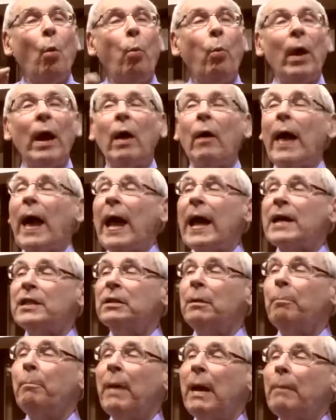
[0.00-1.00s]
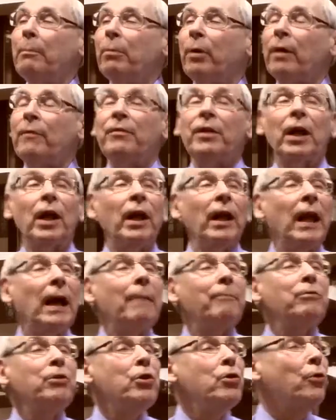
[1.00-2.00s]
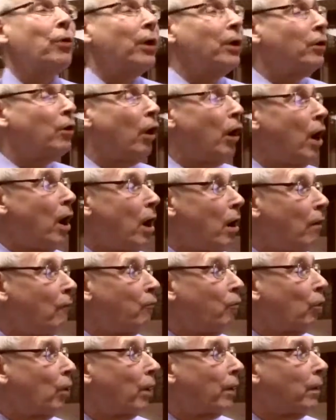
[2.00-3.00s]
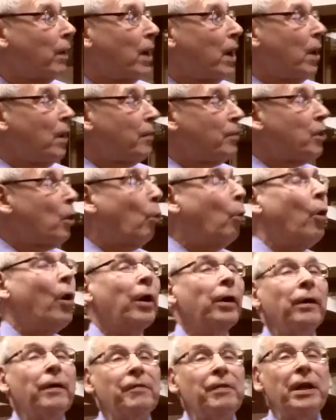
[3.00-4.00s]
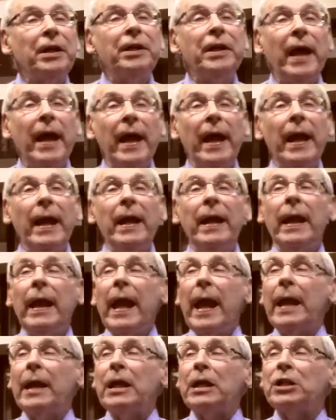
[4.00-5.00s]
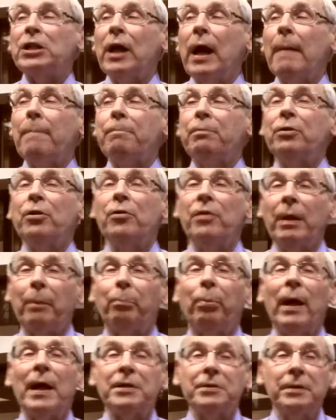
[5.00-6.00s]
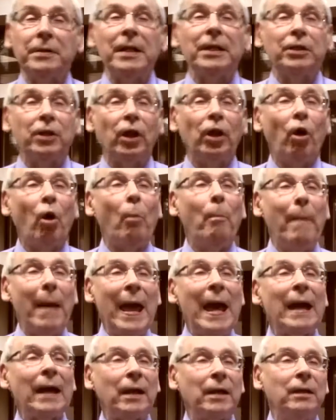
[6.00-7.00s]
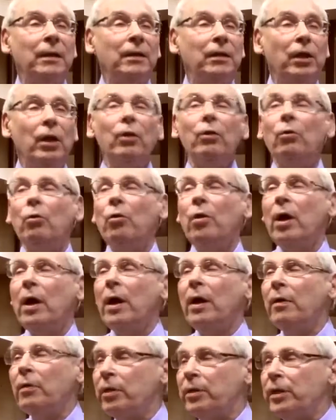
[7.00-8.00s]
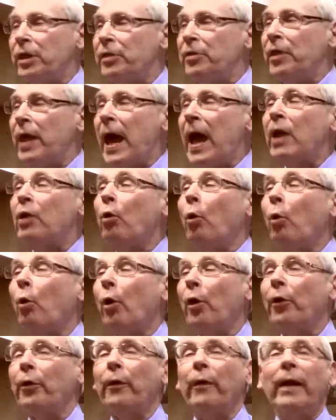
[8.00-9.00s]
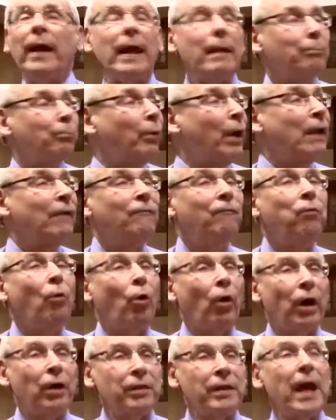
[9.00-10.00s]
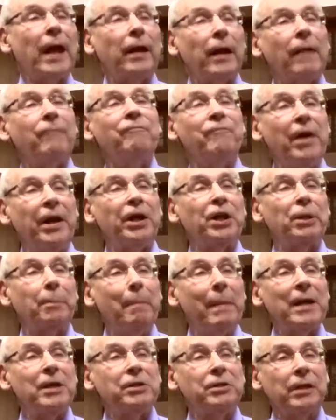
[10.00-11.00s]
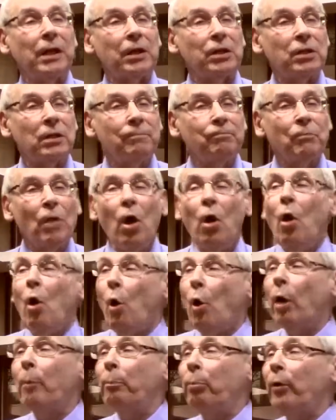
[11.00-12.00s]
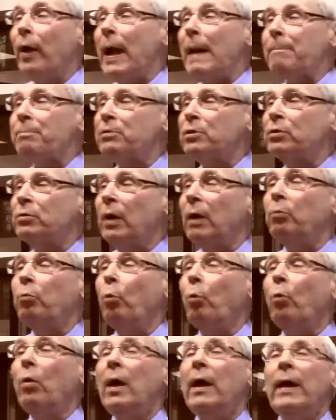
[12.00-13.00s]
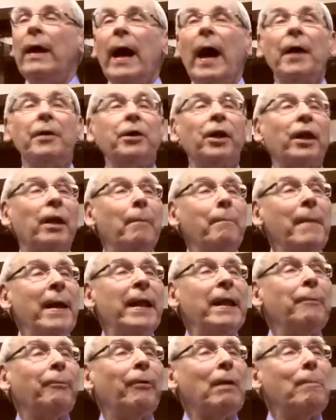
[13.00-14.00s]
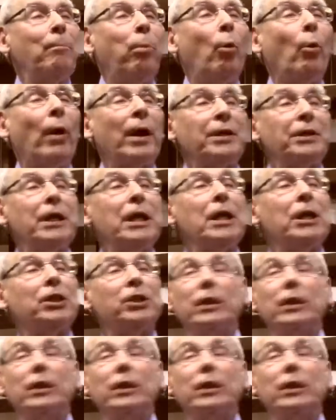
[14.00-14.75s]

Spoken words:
Well, as a member of the club, you can call for the order of the day, and it's up to the president to go back to that order and bring forth that unfinished business. Or perhaps under the committee reports, he had